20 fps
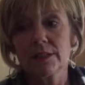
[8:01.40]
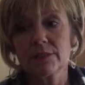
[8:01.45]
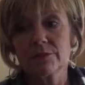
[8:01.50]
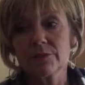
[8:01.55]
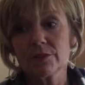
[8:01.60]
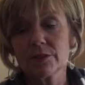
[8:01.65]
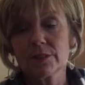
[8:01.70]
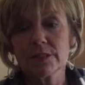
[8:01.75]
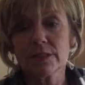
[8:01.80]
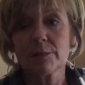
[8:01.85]
gift
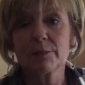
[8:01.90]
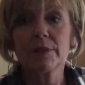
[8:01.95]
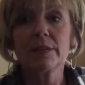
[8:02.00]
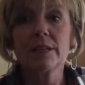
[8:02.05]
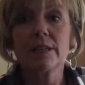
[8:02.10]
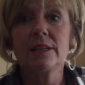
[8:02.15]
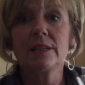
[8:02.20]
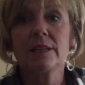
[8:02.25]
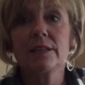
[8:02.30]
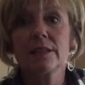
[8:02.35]
to
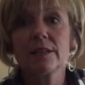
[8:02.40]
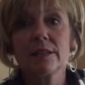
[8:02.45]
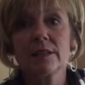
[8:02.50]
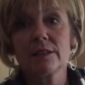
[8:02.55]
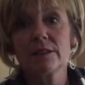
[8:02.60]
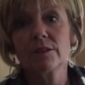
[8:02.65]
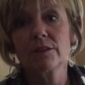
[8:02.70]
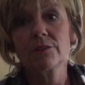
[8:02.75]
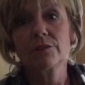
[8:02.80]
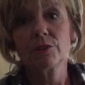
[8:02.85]
somebody,
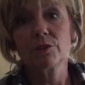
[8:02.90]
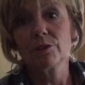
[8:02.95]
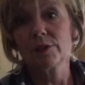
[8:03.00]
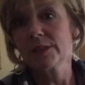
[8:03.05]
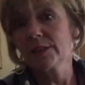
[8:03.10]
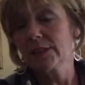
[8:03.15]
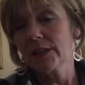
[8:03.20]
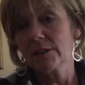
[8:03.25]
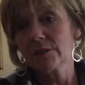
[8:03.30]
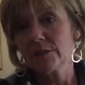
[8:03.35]
if you're
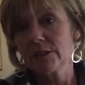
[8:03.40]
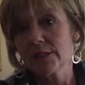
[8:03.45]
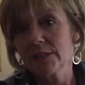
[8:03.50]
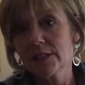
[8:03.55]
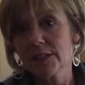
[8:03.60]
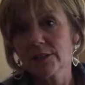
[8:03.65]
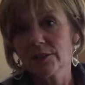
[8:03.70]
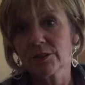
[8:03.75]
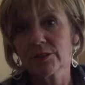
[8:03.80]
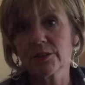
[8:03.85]
going out to
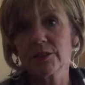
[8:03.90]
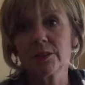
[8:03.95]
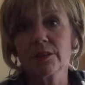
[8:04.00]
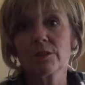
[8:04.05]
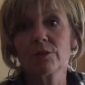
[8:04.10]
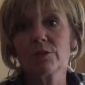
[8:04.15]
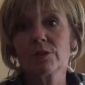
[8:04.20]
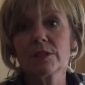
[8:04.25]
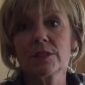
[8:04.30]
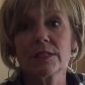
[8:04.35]
dinner, or a
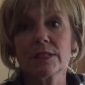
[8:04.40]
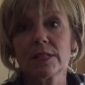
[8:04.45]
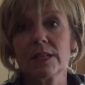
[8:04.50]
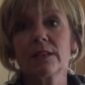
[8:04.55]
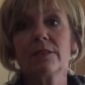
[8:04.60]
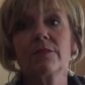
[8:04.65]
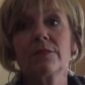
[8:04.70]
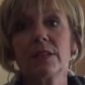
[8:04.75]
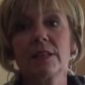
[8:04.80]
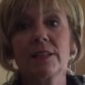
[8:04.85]
hostess
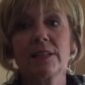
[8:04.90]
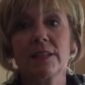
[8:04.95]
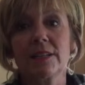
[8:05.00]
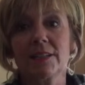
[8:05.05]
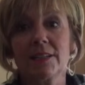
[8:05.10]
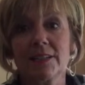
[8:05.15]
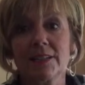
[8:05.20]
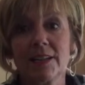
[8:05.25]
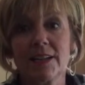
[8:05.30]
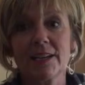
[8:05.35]
gift, anything
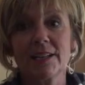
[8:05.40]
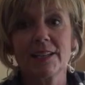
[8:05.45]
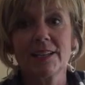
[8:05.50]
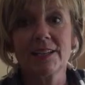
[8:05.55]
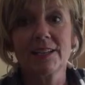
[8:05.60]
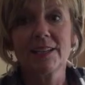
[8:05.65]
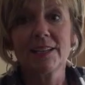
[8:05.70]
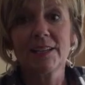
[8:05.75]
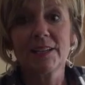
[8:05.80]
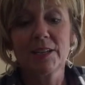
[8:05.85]
like that.
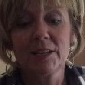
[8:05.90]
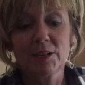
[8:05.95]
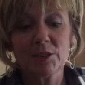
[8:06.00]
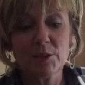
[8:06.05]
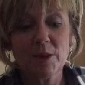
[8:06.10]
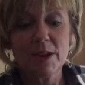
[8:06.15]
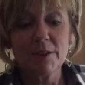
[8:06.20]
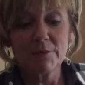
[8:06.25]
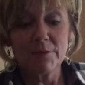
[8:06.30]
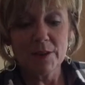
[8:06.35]
So
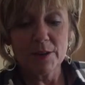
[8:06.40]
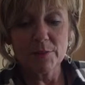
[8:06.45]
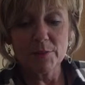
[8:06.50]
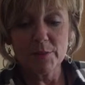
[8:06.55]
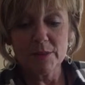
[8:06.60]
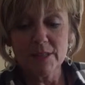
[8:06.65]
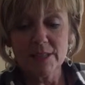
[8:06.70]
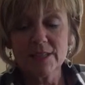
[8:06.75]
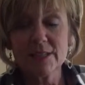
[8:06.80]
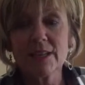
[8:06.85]
have fun
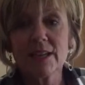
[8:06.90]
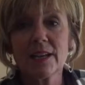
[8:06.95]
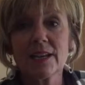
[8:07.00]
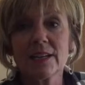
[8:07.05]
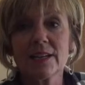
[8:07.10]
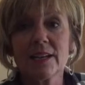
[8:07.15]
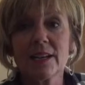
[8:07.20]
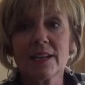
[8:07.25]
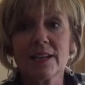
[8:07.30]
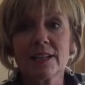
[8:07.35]
with it,
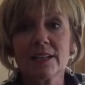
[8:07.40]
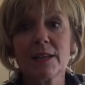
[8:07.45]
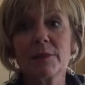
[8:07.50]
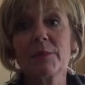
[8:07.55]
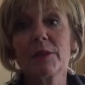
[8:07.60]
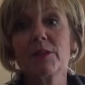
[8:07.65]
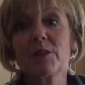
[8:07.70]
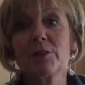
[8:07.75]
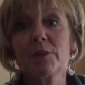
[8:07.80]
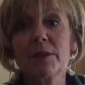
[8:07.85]
and let
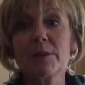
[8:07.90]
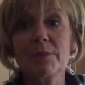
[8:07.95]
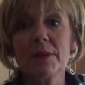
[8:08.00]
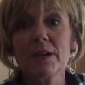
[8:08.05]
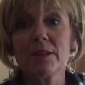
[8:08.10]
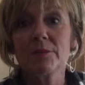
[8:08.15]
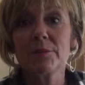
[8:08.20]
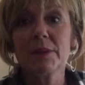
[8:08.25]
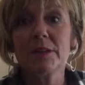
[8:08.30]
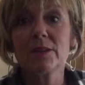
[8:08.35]
me know,
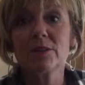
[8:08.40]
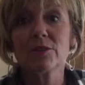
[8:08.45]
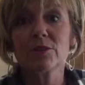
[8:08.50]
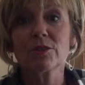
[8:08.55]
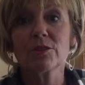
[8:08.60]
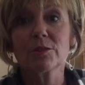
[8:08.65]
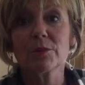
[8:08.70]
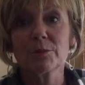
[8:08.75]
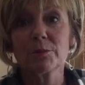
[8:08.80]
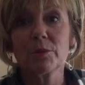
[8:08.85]
email me,
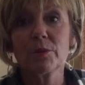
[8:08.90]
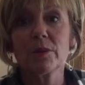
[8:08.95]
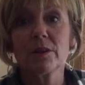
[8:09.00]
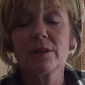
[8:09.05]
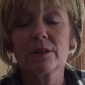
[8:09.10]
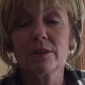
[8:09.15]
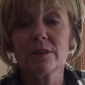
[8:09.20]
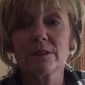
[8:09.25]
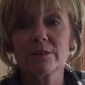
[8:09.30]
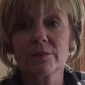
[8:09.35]
or
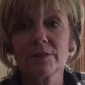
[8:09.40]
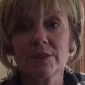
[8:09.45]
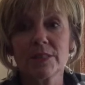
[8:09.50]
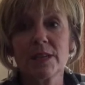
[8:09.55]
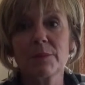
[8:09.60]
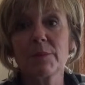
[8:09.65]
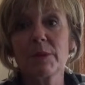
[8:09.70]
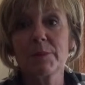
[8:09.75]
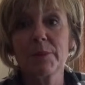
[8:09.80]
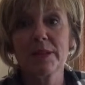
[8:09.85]

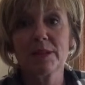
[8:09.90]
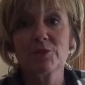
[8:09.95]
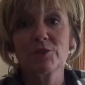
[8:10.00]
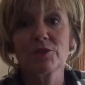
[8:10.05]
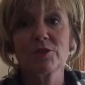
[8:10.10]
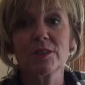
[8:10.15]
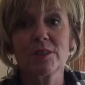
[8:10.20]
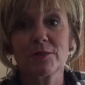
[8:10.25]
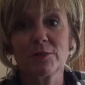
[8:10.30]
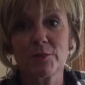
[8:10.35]
send me
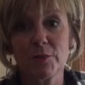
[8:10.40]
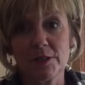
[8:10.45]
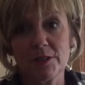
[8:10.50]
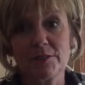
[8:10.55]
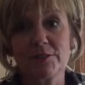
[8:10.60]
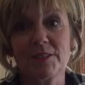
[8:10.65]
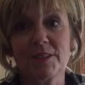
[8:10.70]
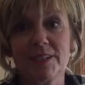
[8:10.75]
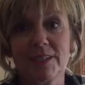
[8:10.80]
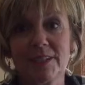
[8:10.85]
pictures of what
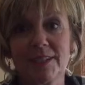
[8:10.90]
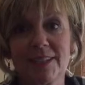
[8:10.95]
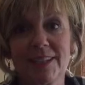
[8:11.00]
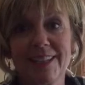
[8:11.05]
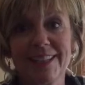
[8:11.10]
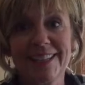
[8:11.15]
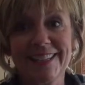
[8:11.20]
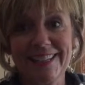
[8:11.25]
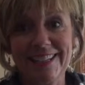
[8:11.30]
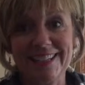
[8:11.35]
you've done.
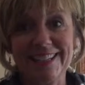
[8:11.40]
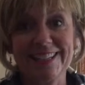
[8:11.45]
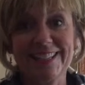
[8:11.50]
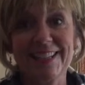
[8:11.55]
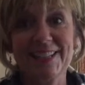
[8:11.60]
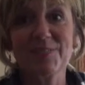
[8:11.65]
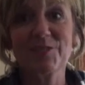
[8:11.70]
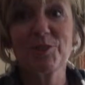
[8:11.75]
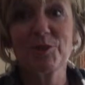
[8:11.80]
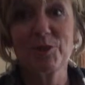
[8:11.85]
Thanks.
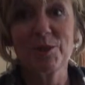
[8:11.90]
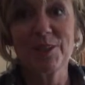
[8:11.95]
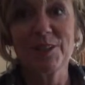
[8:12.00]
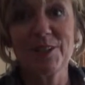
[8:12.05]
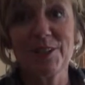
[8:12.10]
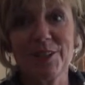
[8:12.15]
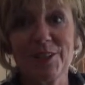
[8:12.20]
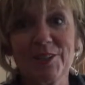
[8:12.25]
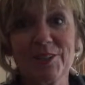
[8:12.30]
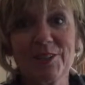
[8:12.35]
That's Joey the
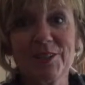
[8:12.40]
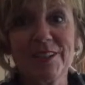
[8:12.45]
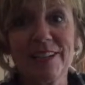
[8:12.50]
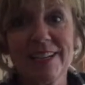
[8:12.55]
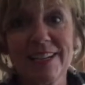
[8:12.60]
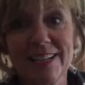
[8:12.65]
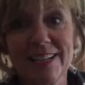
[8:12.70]
Gardener.